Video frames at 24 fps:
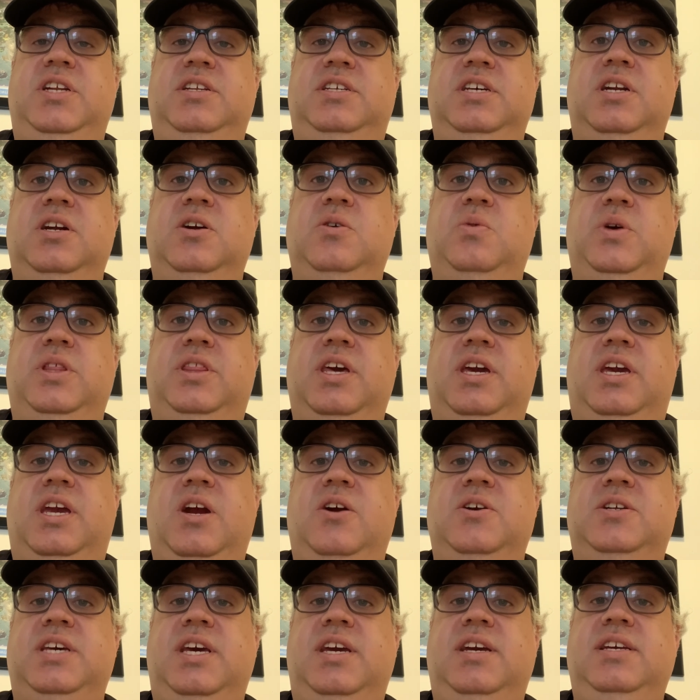dinner with the
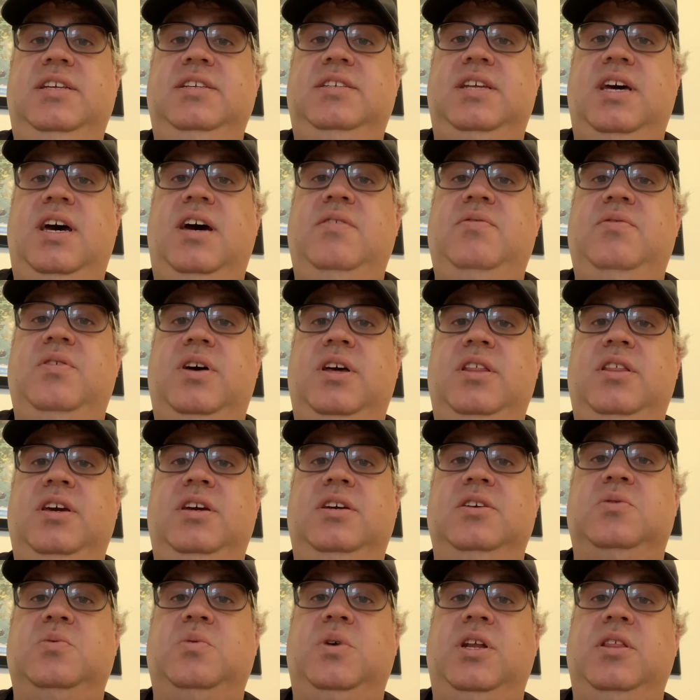caretaking staff. I think
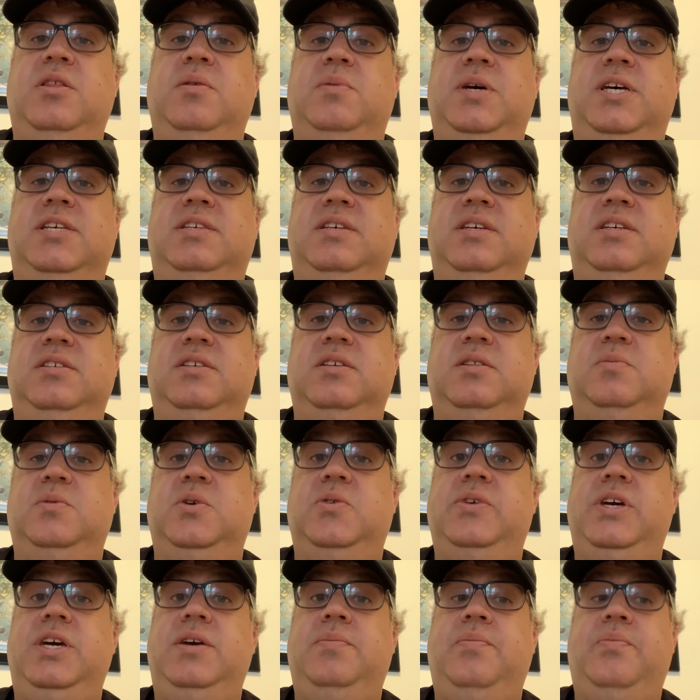is one of the best scenes in the
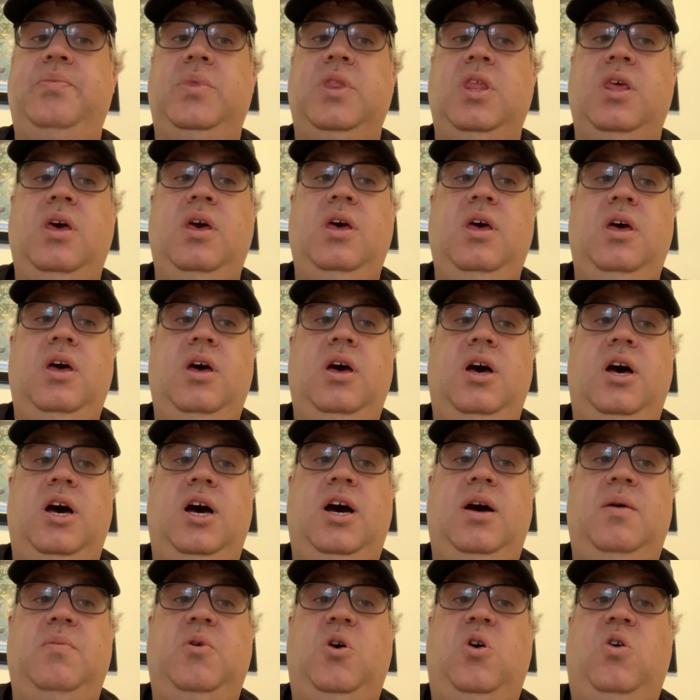movie.
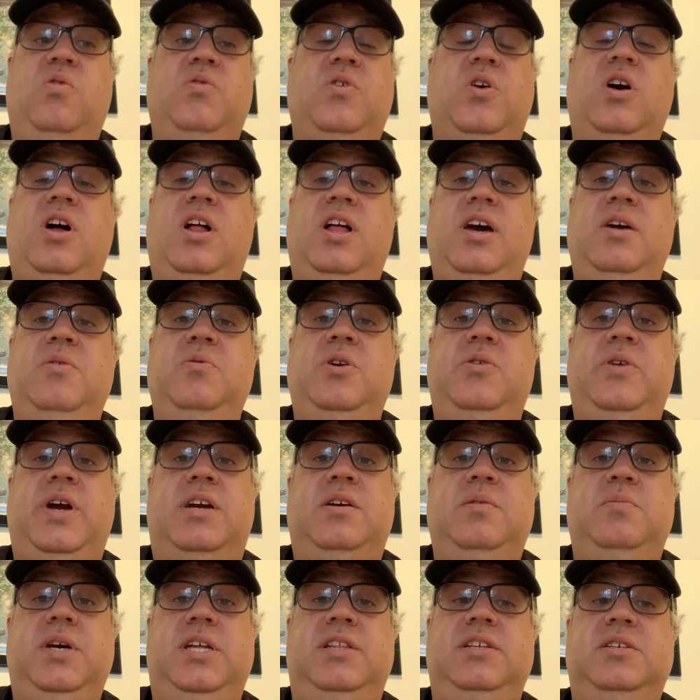Overall, I would
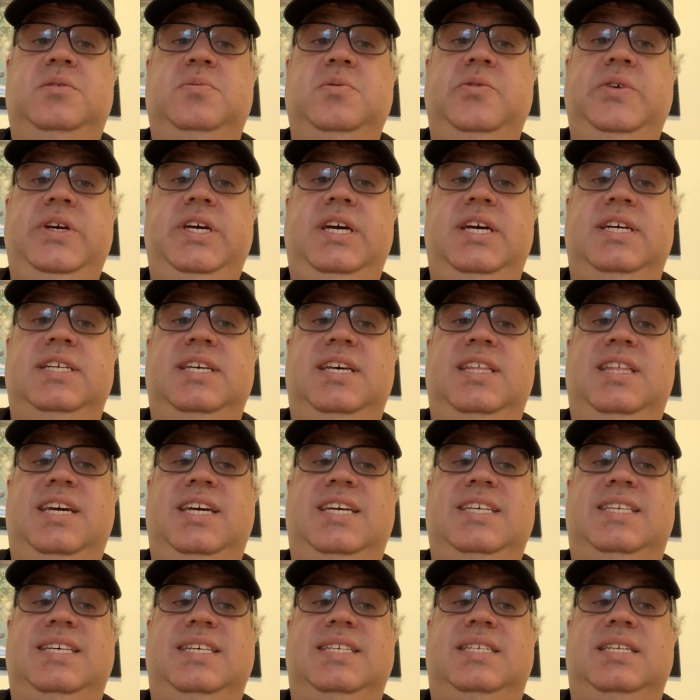recommend this movie as I think
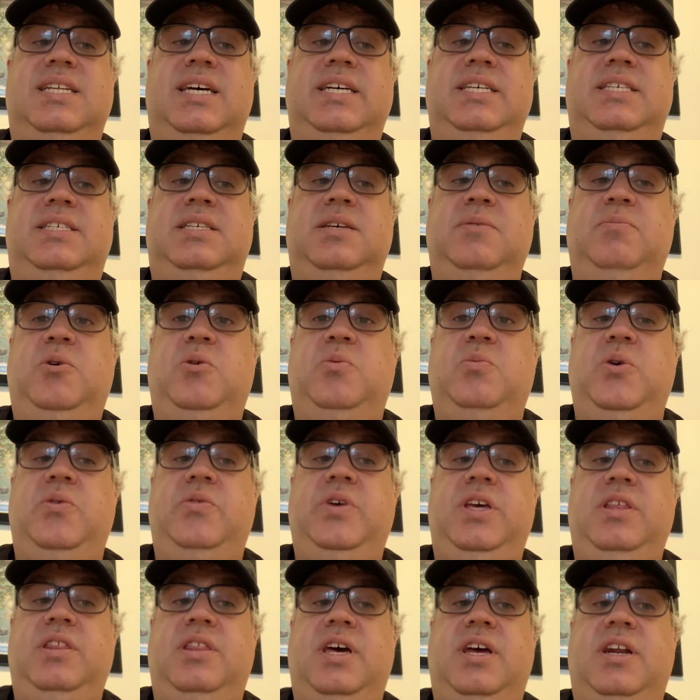it's a nice, simple
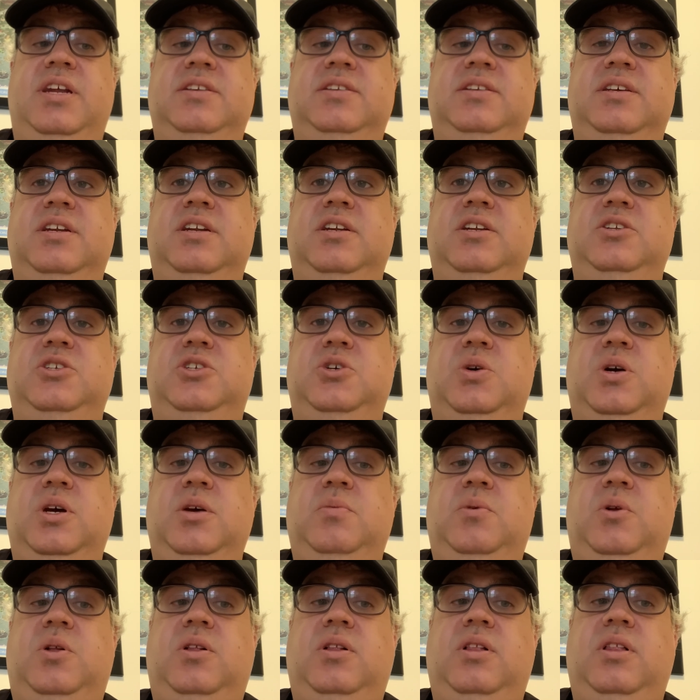movie that is
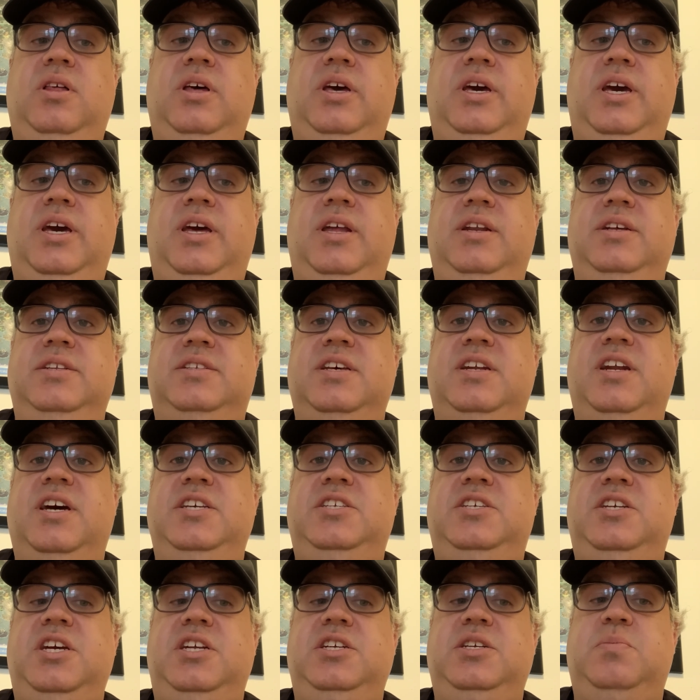enjoyable, and it's a
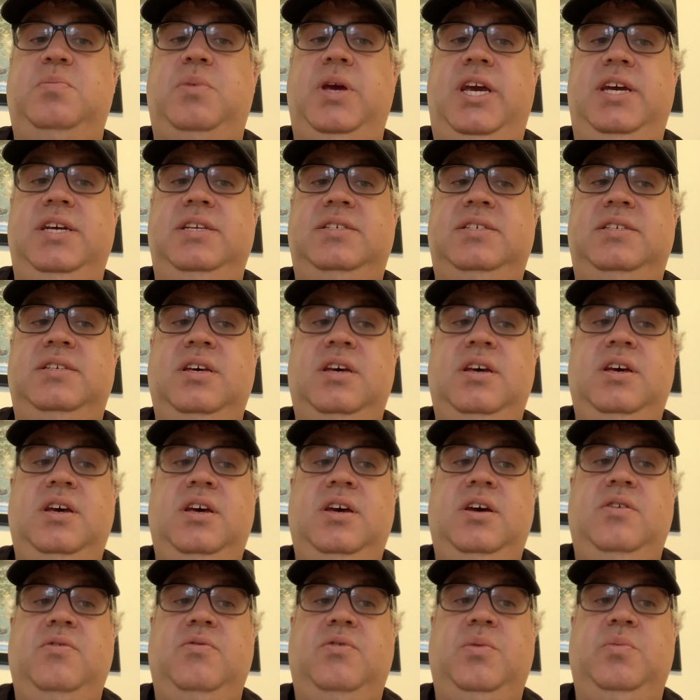nice change of pace
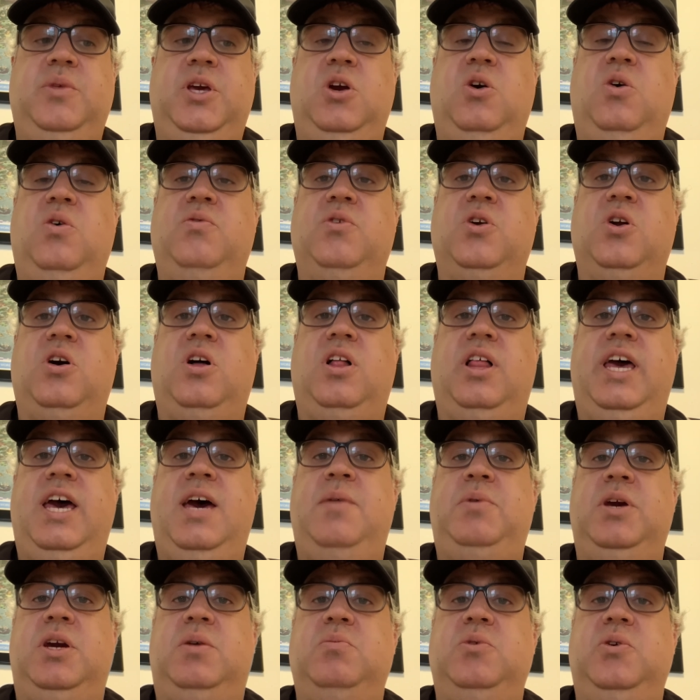from the overall
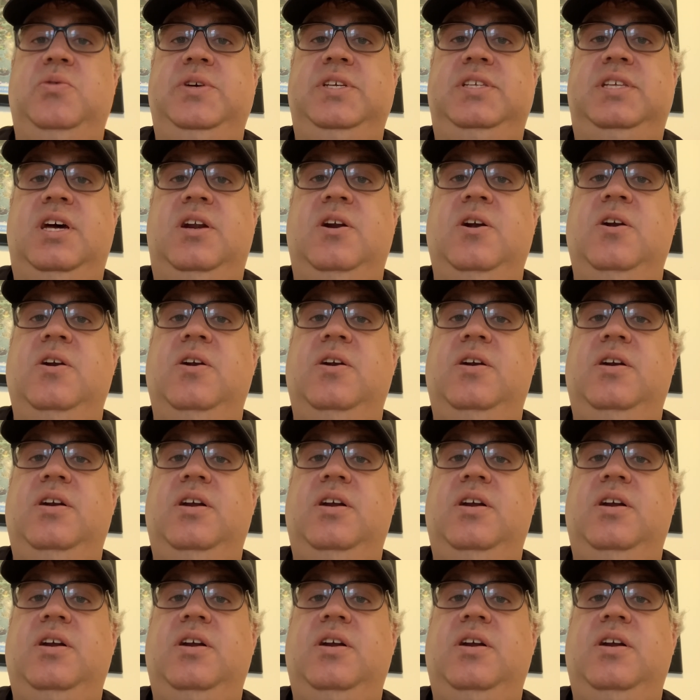epic movies that are